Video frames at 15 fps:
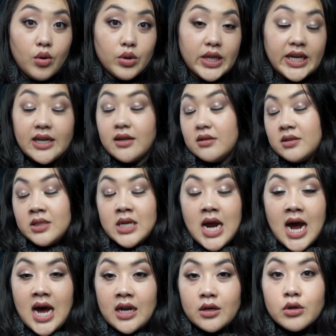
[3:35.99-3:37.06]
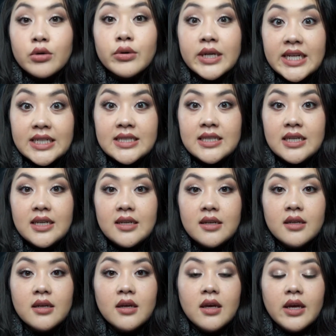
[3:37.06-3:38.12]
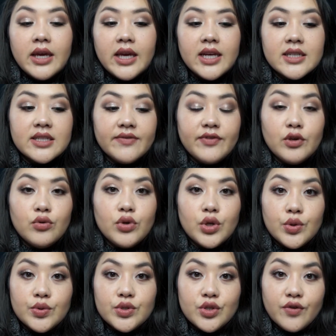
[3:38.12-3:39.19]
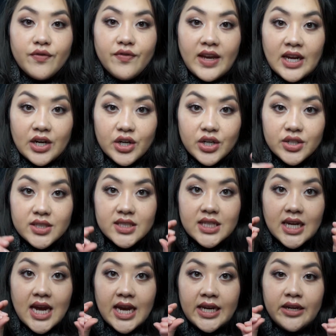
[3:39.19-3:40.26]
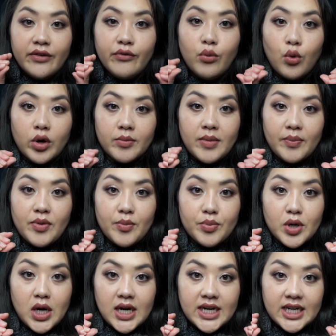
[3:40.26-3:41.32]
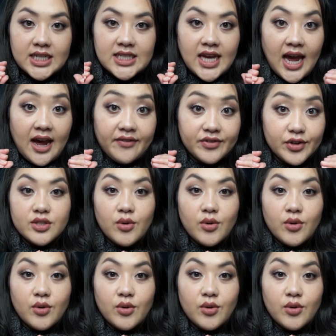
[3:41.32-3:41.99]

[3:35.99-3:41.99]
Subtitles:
like not creasing is if you use your fingers to kind of warm up the product after.